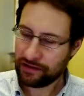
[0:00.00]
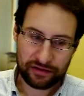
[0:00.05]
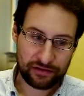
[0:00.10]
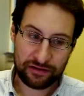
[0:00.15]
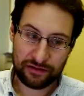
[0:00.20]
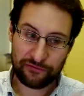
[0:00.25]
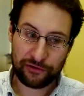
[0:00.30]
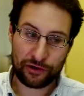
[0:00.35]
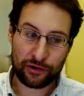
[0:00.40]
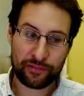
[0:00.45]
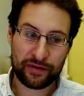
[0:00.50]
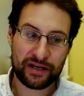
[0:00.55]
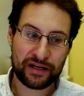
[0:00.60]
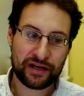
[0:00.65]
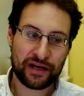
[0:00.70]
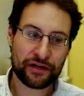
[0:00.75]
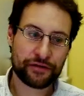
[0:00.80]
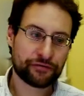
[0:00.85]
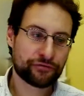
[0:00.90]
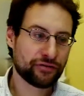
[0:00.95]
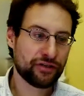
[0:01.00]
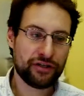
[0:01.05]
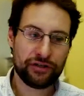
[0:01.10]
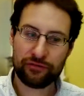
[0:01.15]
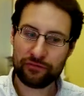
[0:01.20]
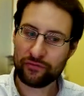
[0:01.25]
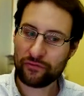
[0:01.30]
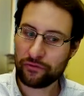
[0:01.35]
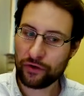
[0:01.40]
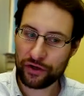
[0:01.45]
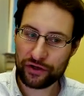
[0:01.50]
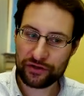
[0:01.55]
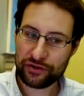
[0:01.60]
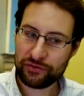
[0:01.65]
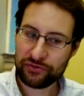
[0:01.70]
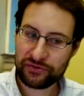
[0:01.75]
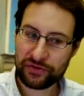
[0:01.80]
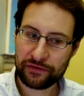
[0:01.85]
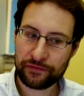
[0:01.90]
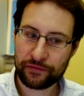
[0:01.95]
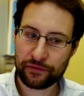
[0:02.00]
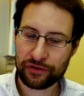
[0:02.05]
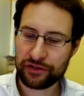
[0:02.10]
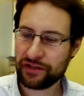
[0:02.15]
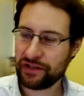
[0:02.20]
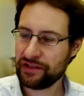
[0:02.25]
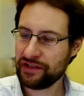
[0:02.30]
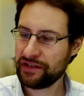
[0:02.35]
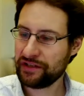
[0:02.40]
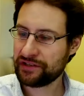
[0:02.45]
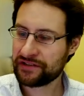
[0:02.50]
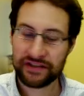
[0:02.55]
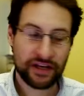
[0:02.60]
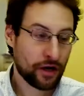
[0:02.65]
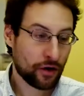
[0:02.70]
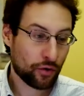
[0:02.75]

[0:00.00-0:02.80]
developing country, you want to use it for 10 years,